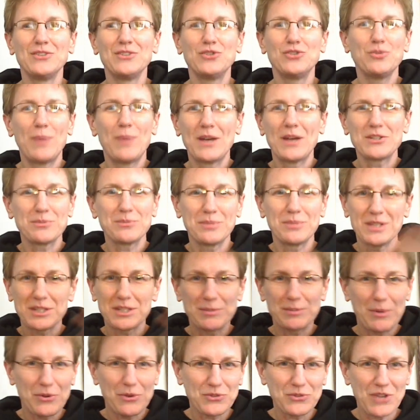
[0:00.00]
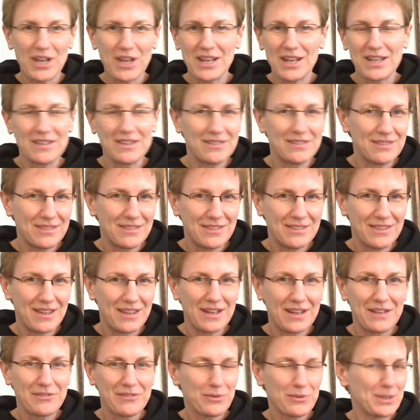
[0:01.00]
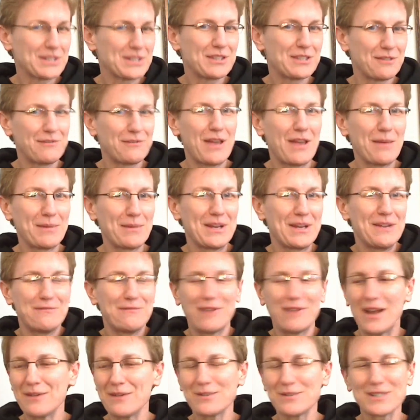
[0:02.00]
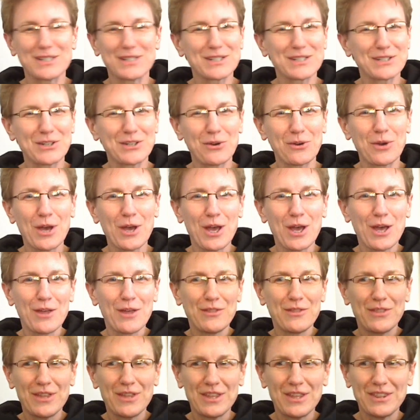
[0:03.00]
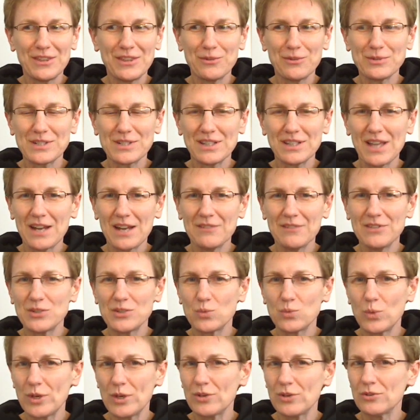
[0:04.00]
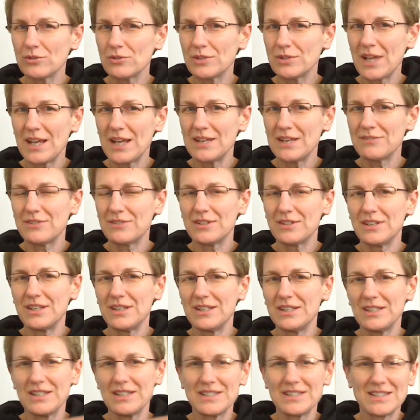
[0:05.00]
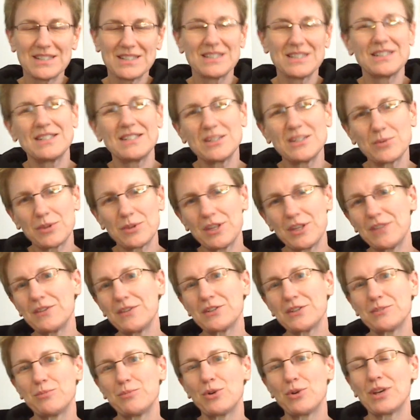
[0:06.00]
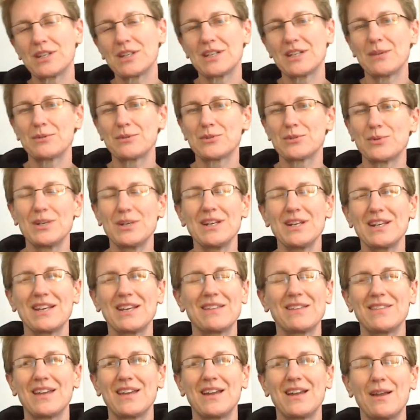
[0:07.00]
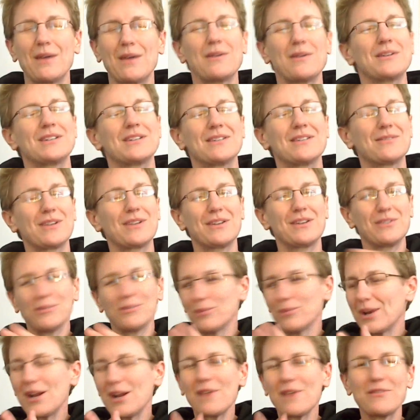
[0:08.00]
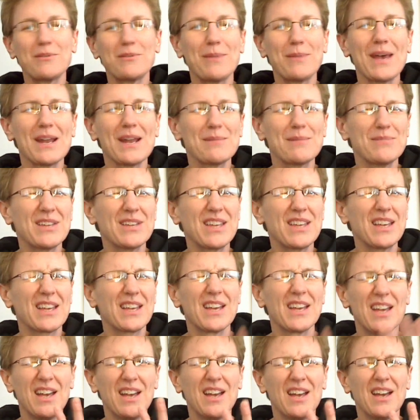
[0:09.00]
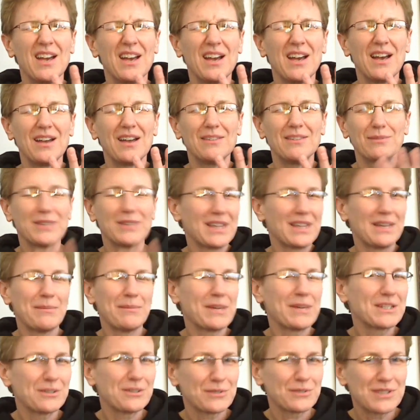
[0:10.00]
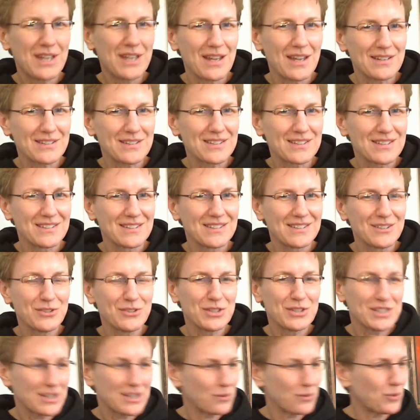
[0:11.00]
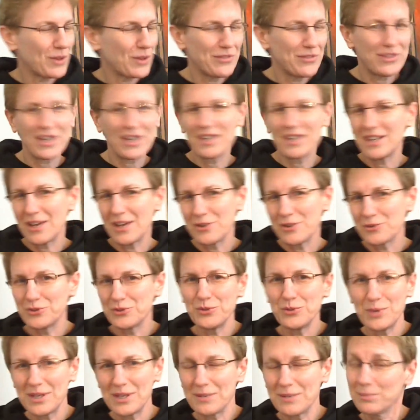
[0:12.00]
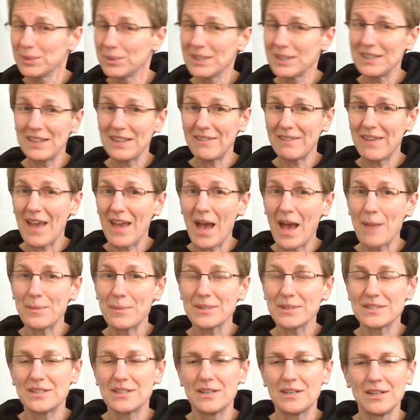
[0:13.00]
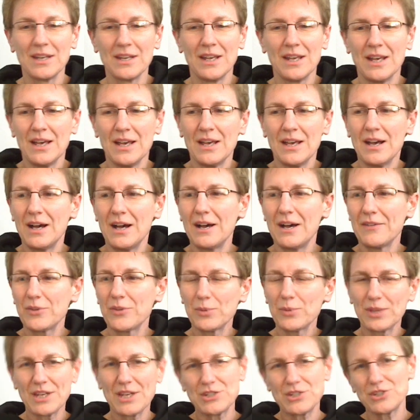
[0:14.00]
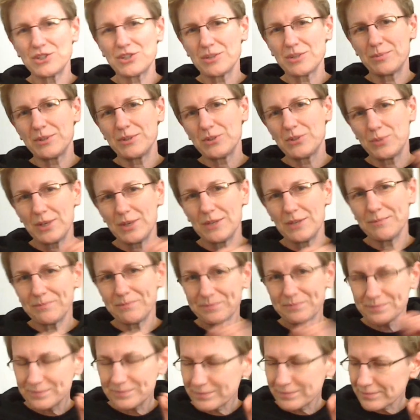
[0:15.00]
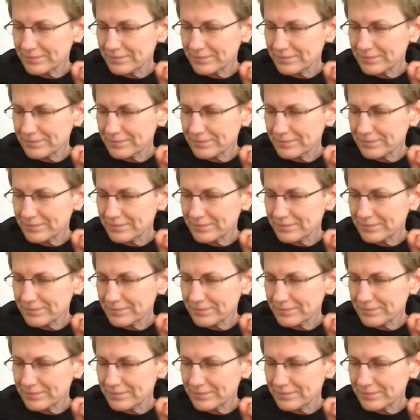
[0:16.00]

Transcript: to possibly expose any any of the rest of the family to viruses. So there was a lot of these weird kind of inconsistencies within this book as I was reading it. That uh, right off the bat, I'm thinking that makes no sense. You just said one thing and now you're doing completely the opposite. Uh, the relationship between